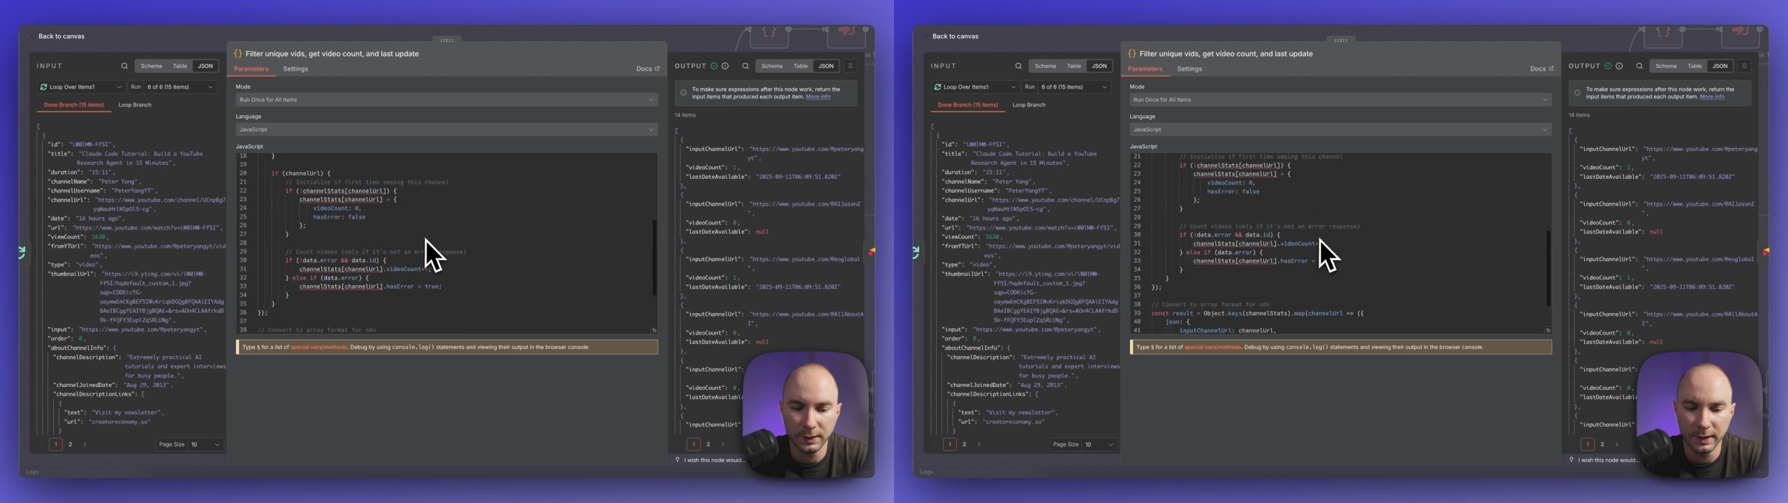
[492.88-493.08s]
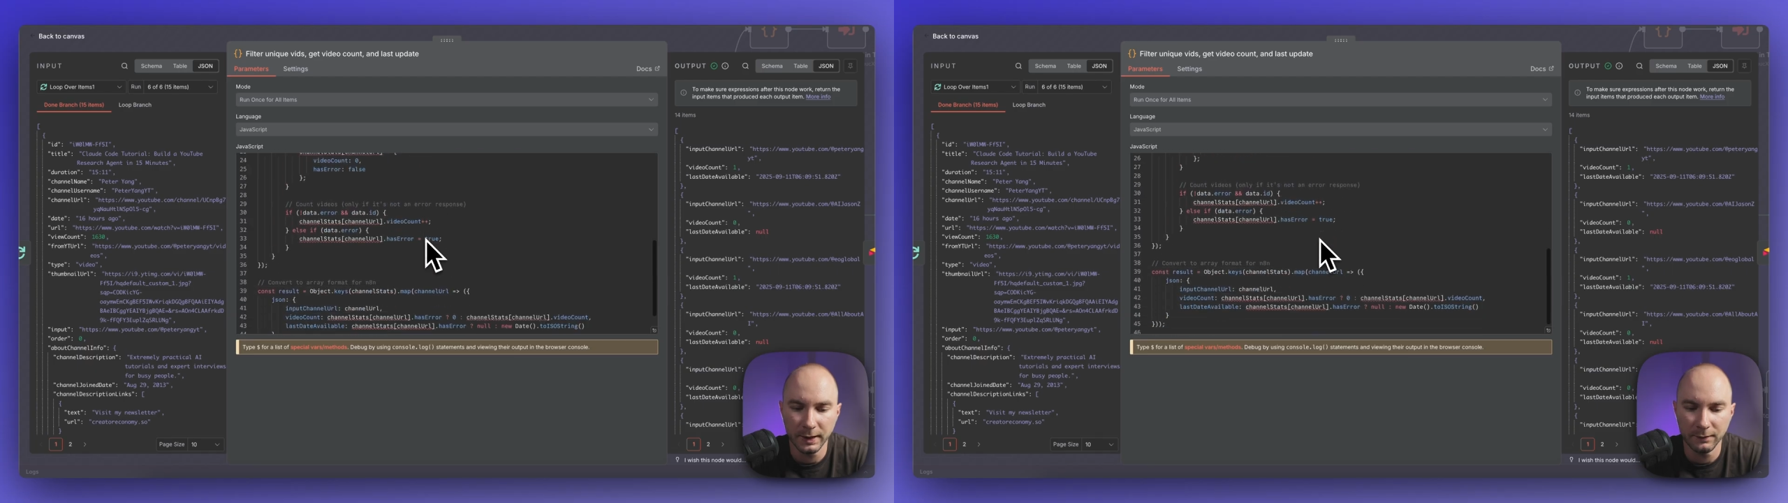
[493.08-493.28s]

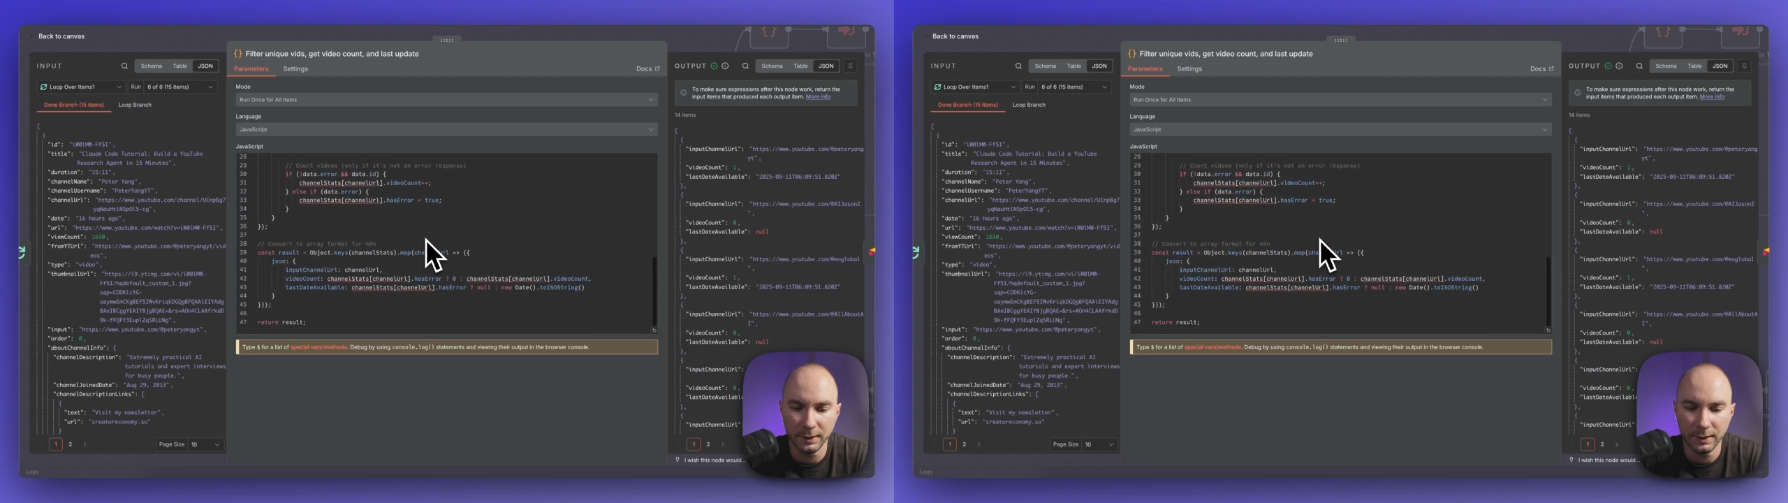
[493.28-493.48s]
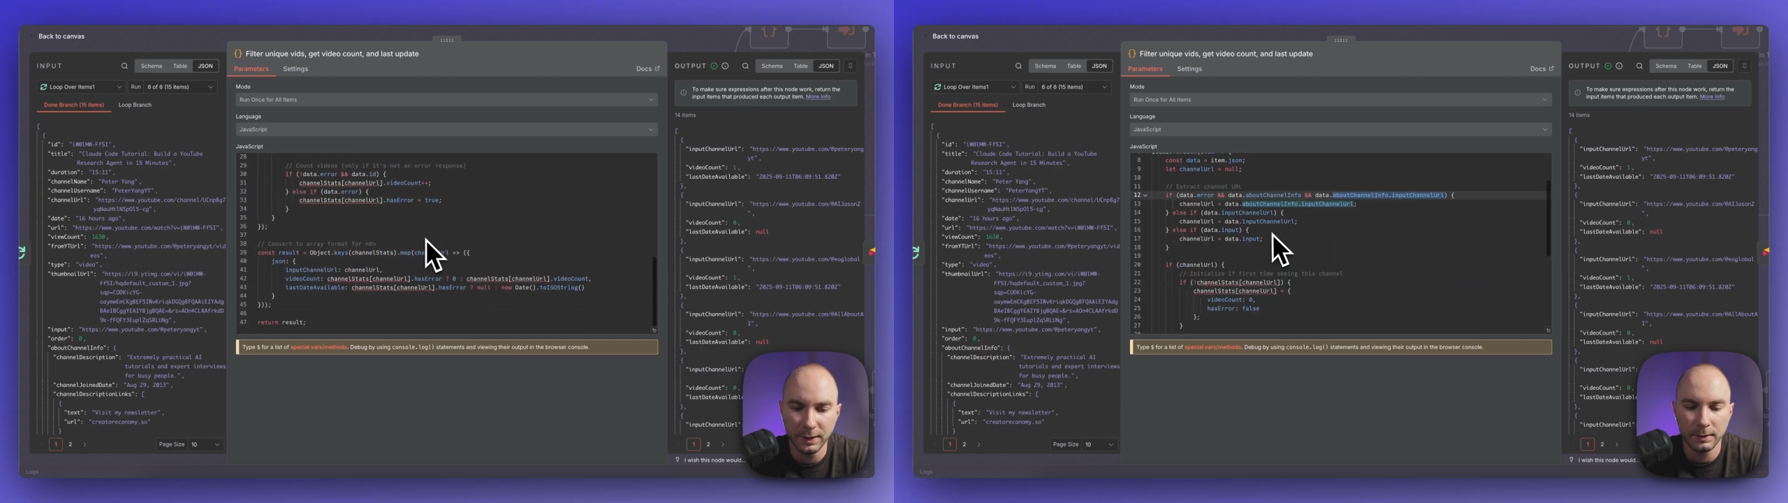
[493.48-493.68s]
have a
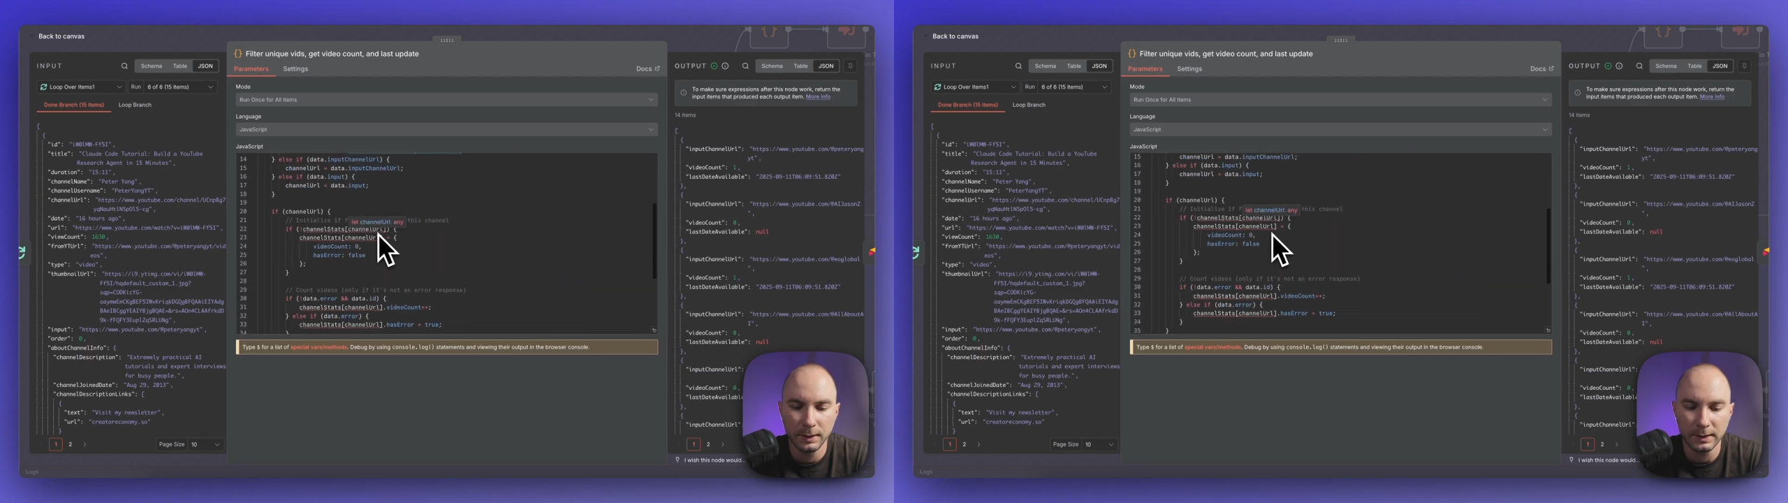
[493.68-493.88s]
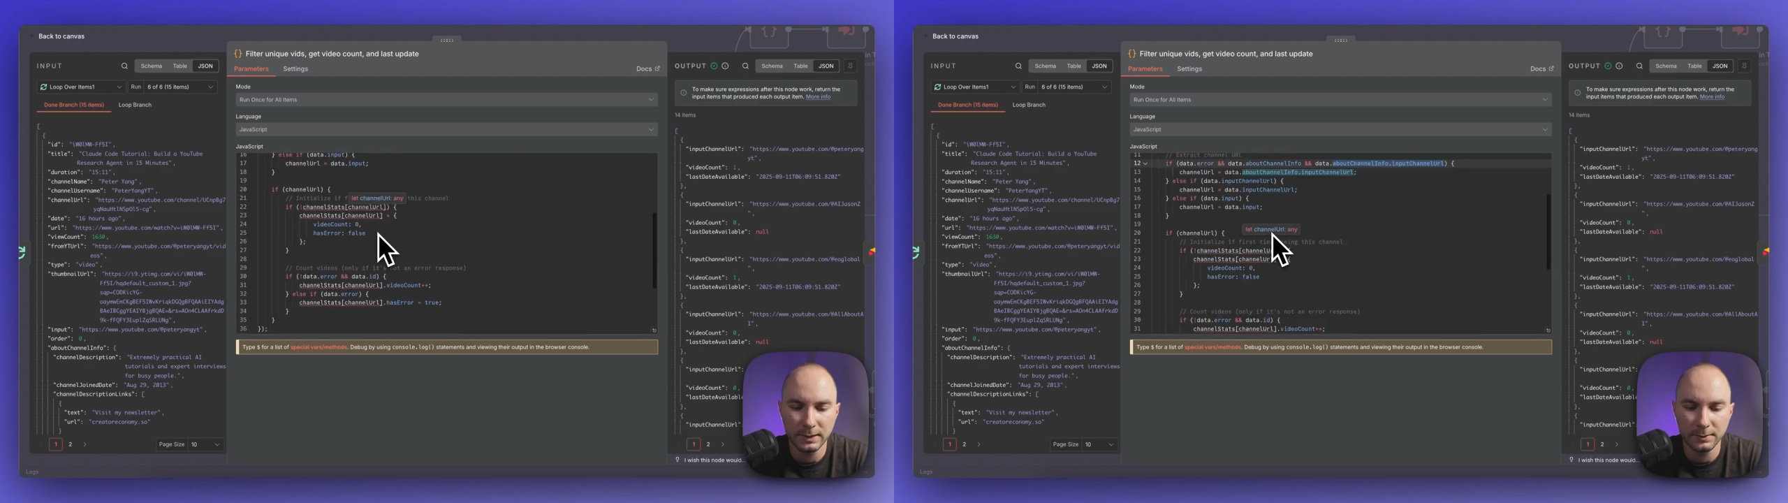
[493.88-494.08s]

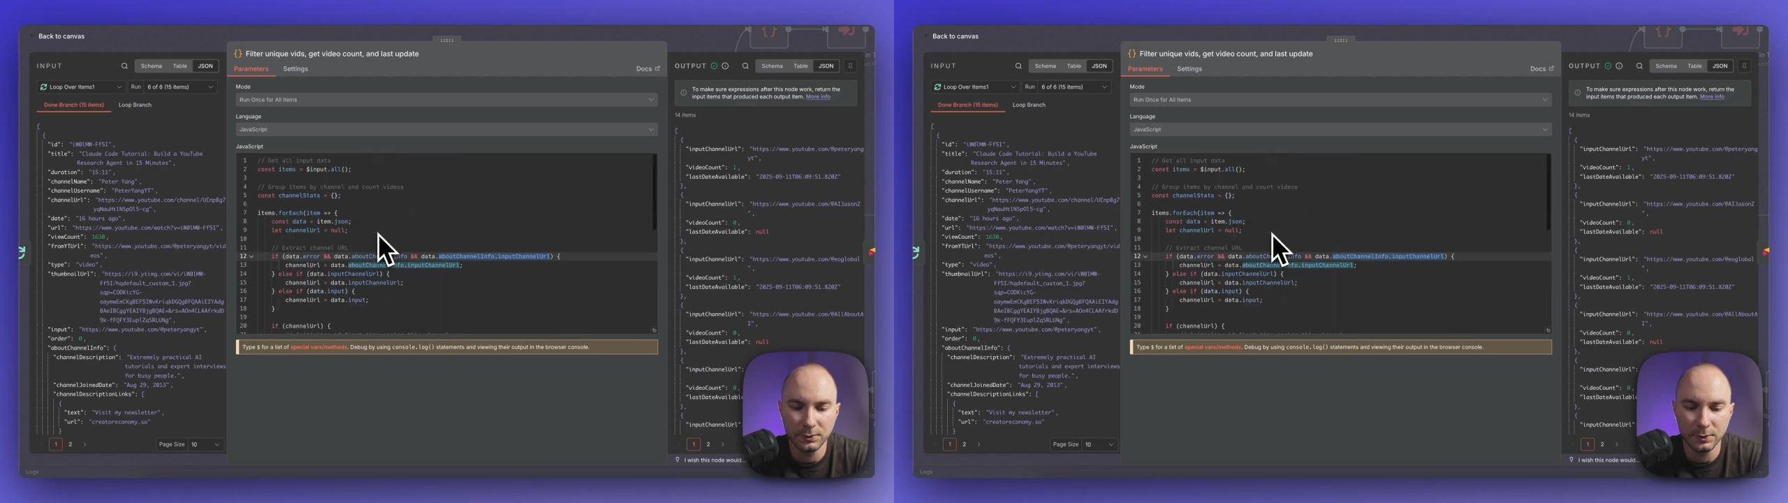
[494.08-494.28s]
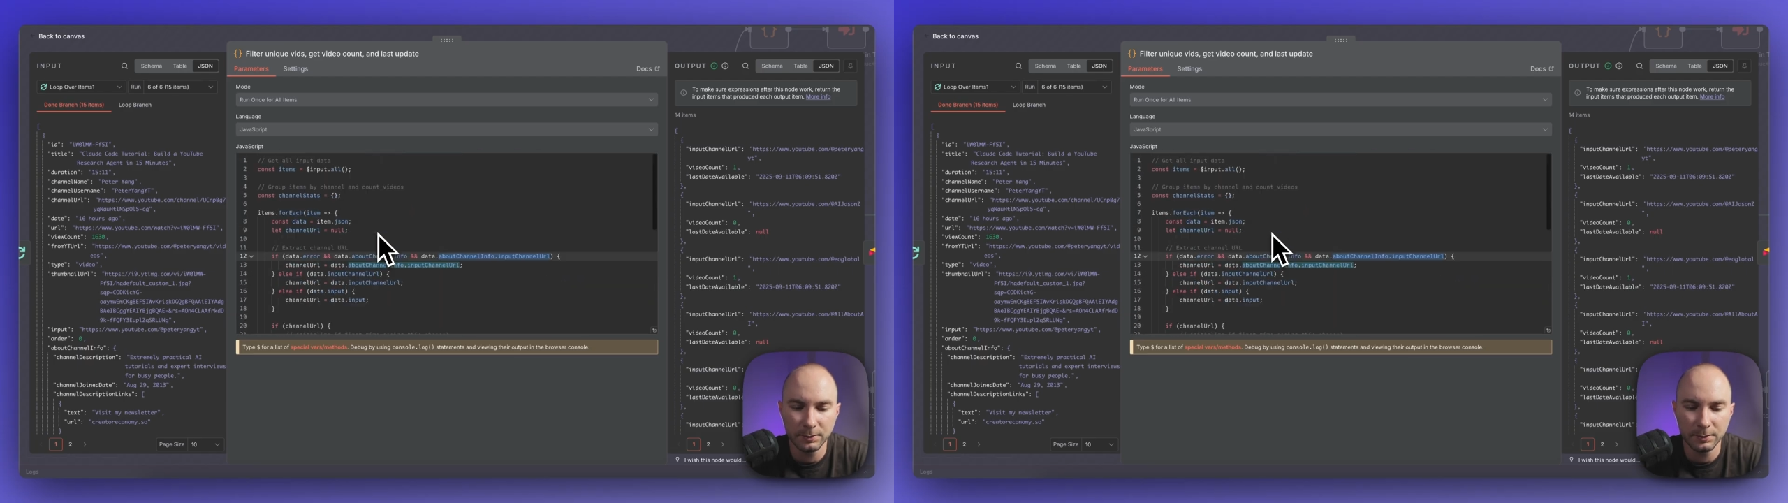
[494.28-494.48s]
custom
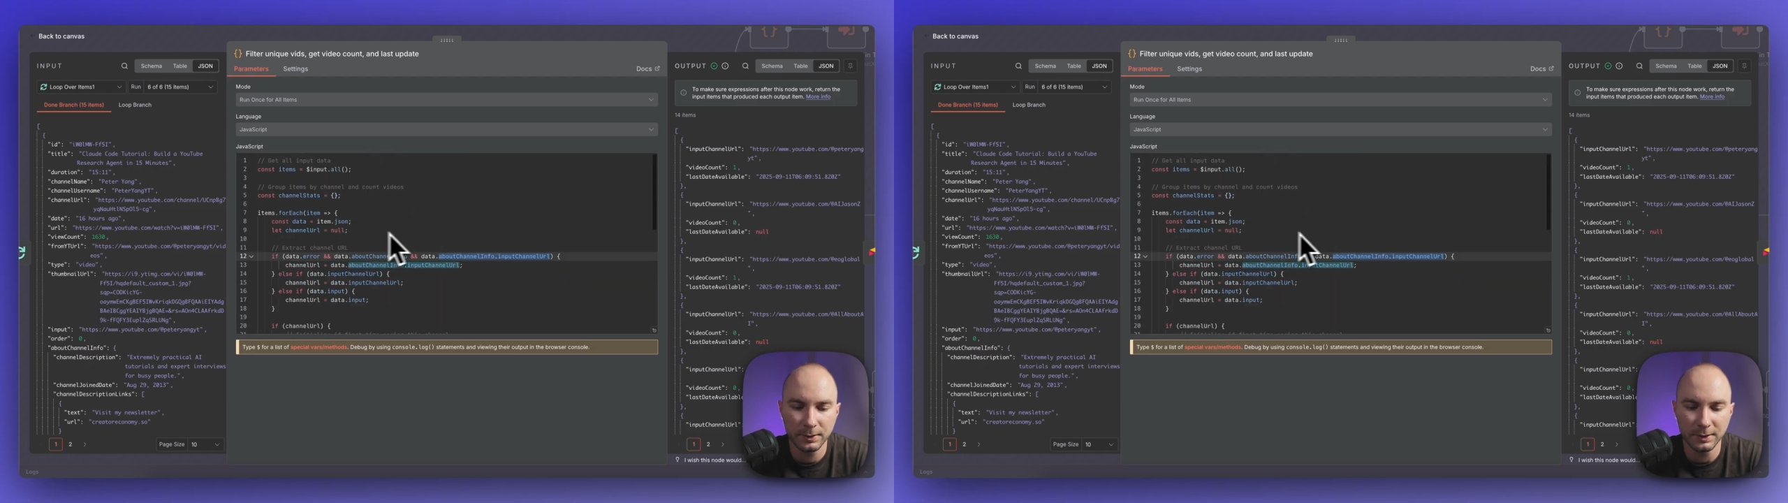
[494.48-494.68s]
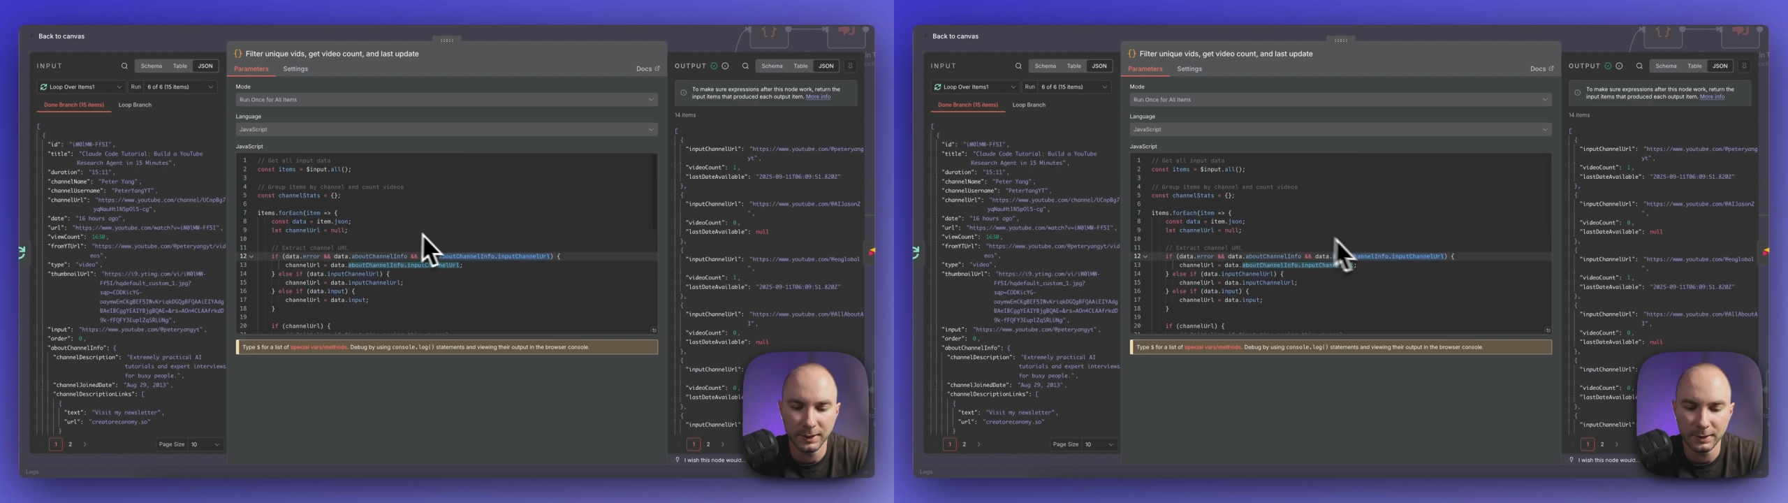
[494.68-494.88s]
script
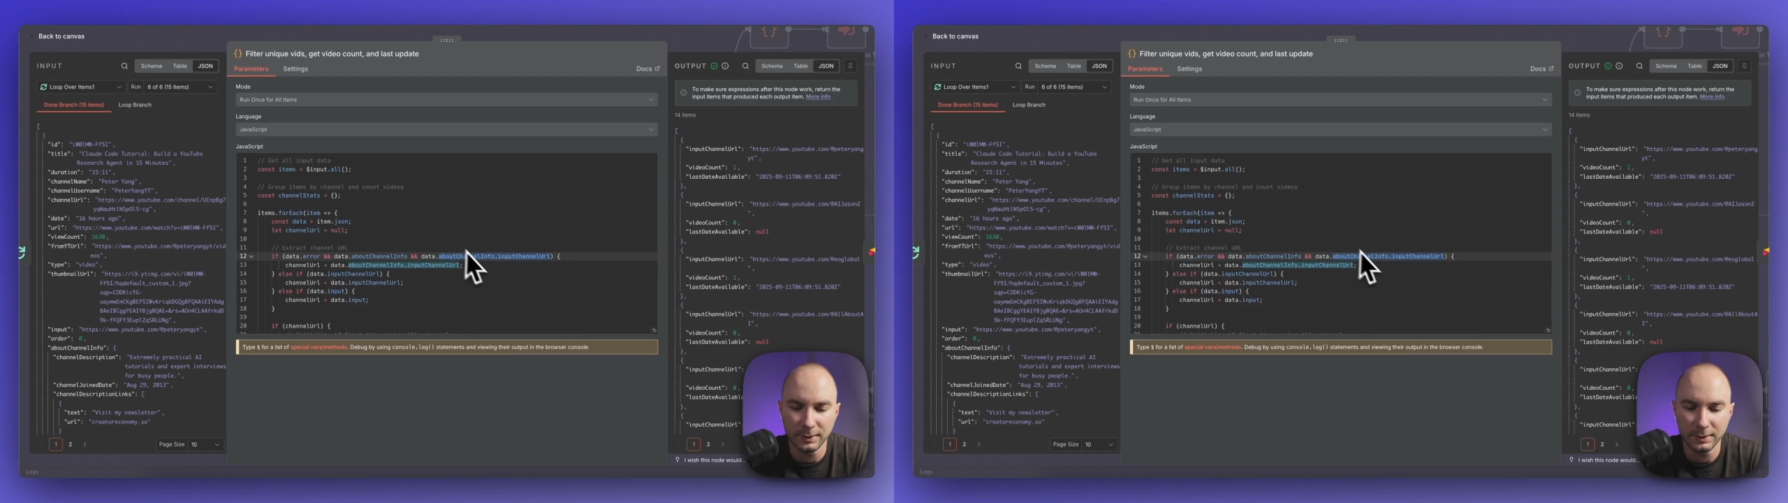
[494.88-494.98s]
that